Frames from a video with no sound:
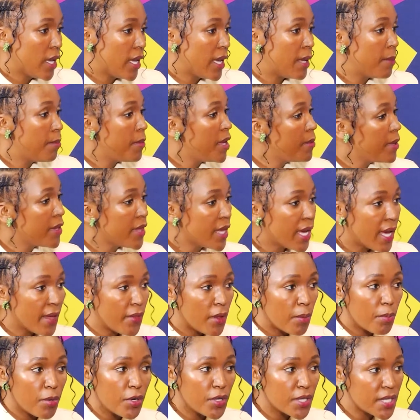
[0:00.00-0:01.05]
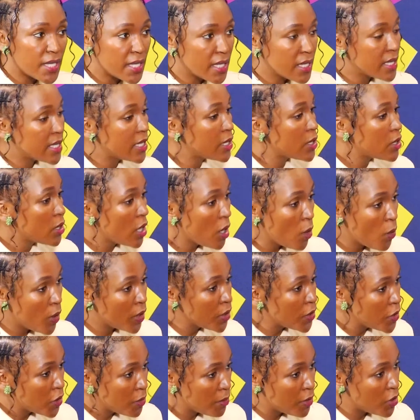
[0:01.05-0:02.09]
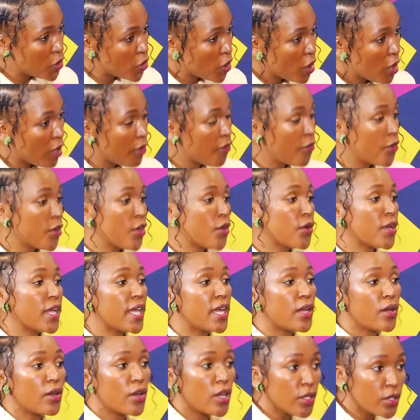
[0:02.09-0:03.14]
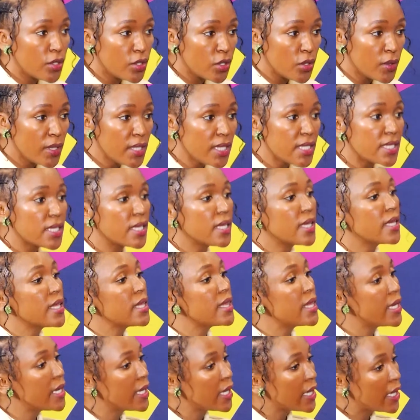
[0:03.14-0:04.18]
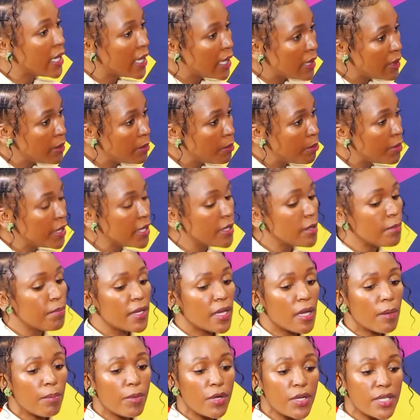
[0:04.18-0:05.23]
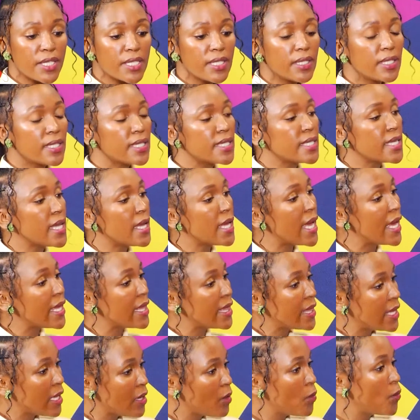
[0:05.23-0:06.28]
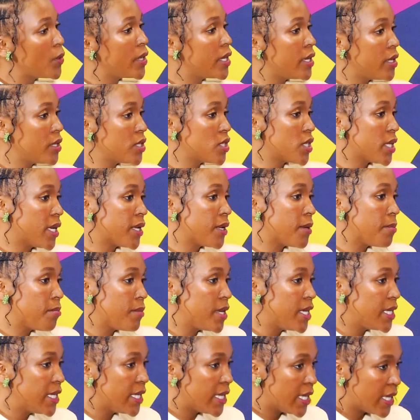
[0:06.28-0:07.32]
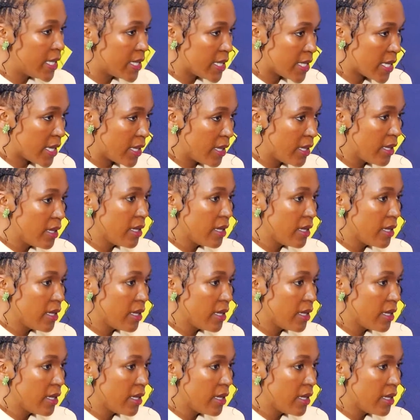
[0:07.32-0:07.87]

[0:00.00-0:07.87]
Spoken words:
And maybe the other person does not want to meet you halfway or cannot do it. Then again, be the bigger person and say, I think we need to get a mediator